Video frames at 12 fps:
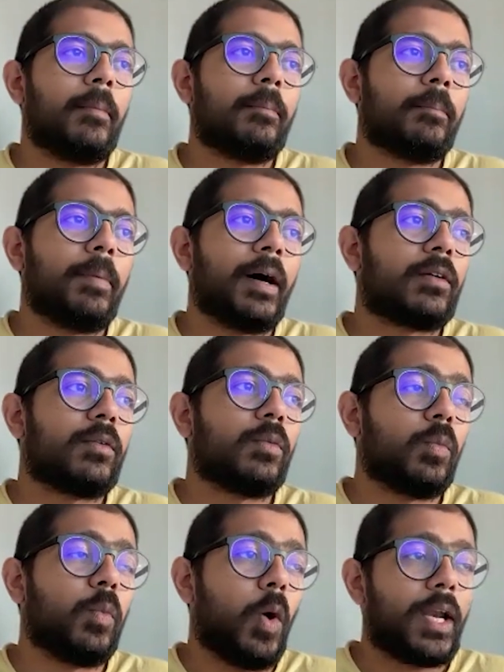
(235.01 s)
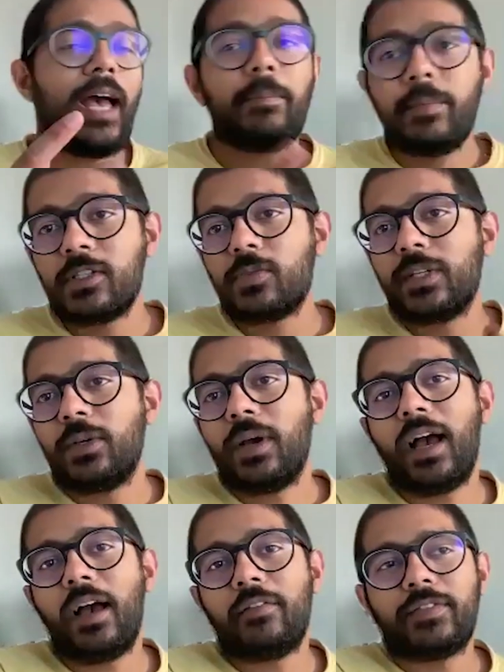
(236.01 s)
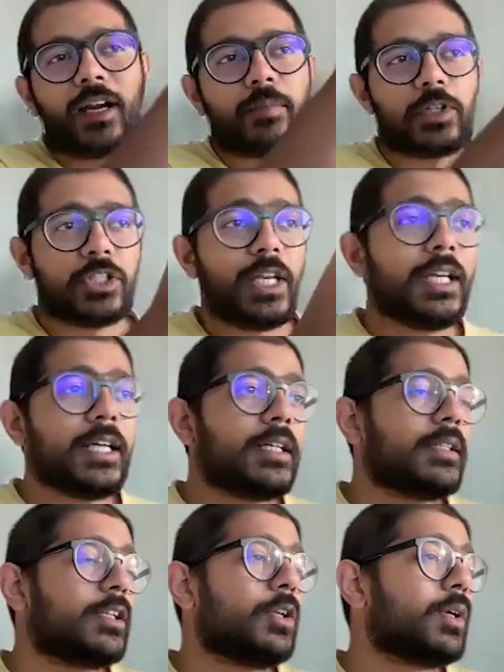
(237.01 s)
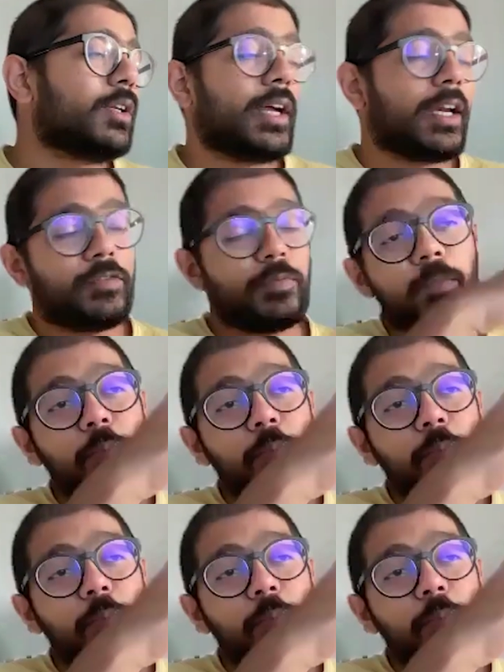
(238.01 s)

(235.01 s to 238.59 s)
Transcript: But what happens when you have that much data and then you can kind of